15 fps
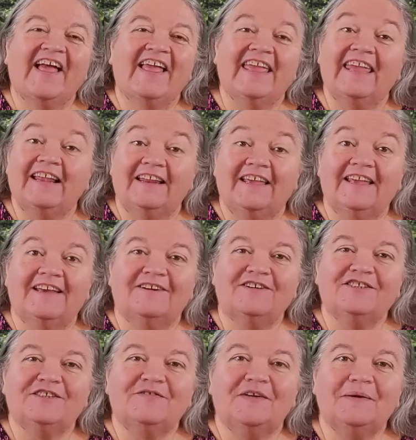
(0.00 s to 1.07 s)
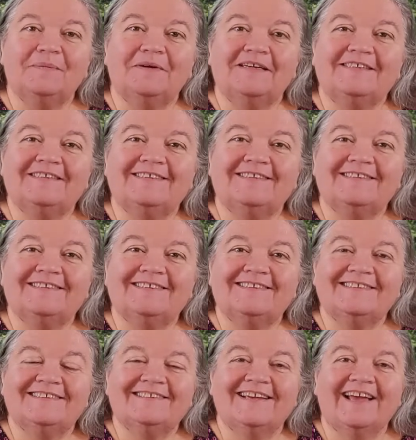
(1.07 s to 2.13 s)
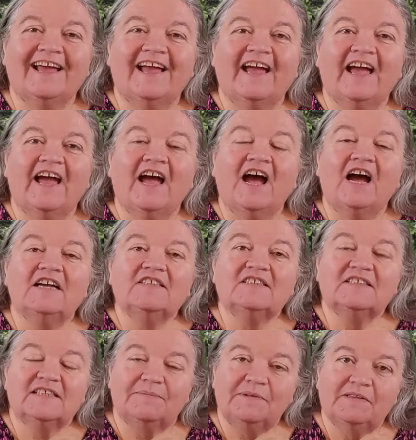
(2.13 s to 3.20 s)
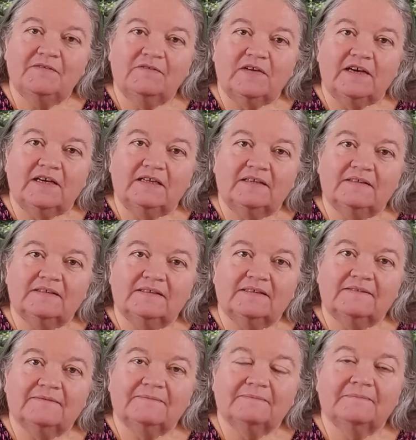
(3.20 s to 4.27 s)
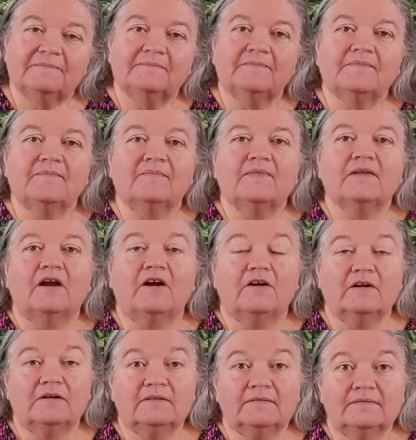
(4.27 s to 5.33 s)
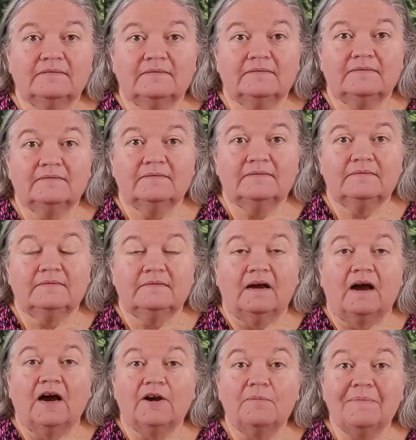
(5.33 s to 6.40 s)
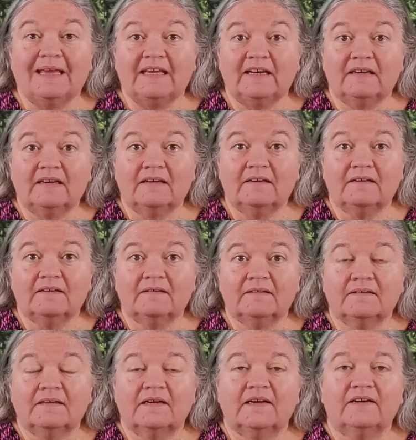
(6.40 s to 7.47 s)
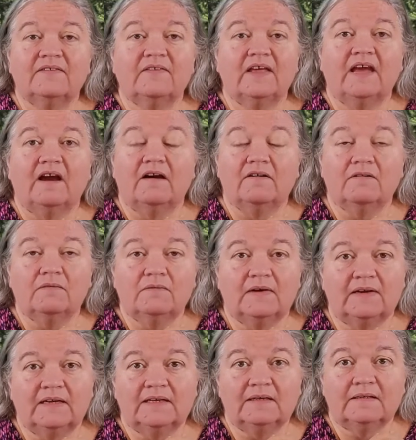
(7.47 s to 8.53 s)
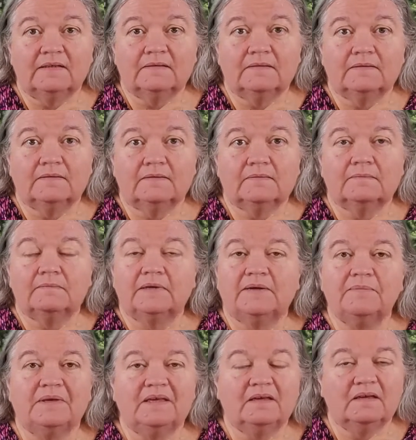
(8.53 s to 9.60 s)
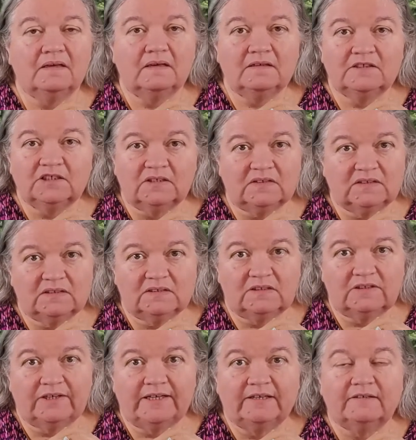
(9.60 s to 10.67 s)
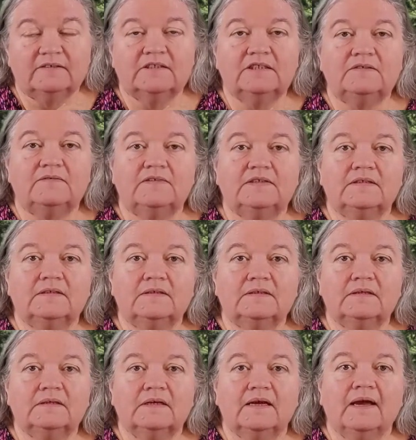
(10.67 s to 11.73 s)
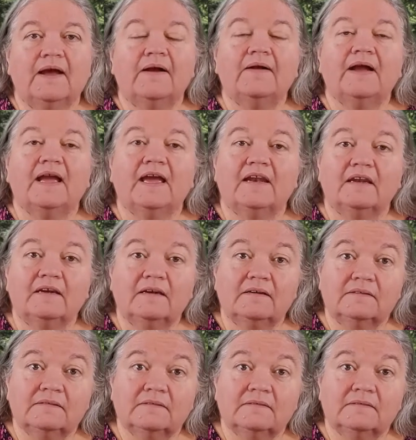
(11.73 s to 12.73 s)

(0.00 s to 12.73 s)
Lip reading: Healing Energy Vibrations. Some of the vials are automated. They auto-run by being just in your energy field, and